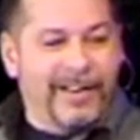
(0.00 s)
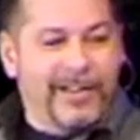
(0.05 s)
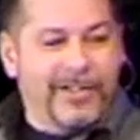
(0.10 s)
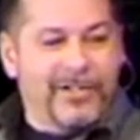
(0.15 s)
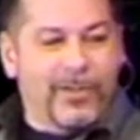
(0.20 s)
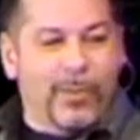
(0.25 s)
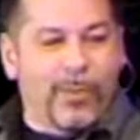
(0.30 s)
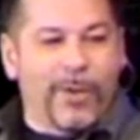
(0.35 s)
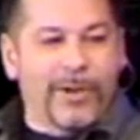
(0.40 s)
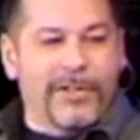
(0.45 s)

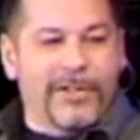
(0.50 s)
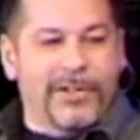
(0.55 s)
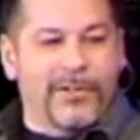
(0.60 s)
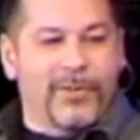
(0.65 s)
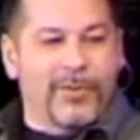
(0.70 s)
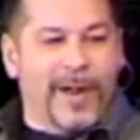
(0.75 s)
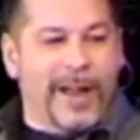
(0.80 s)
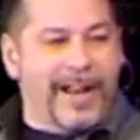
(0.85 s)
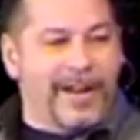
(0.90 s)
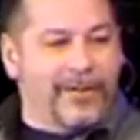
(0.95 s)
So we're just
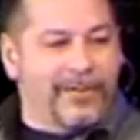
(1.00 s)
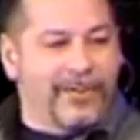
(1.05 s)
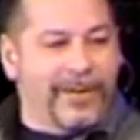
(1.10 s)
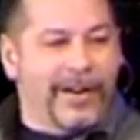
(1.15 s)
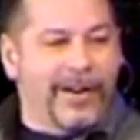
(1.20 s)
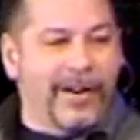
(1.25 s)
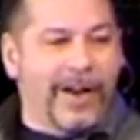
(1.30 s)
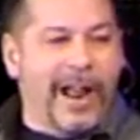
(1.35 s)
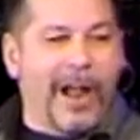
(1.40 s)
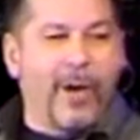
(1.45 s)
trying to
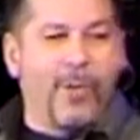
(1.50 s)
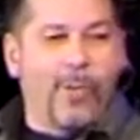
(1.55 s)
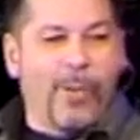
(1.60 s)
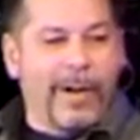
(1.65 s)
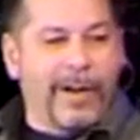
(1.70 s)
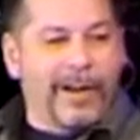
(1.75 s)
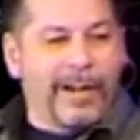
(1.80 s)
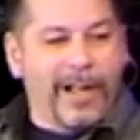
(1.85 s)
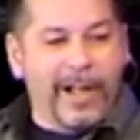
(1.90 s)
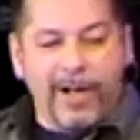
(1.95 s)
figure out
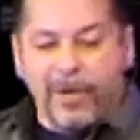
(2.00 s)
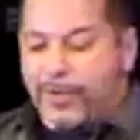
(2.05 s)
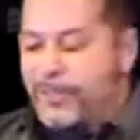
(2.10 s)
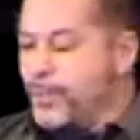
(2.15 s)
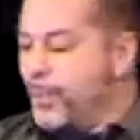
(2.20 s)
where to go.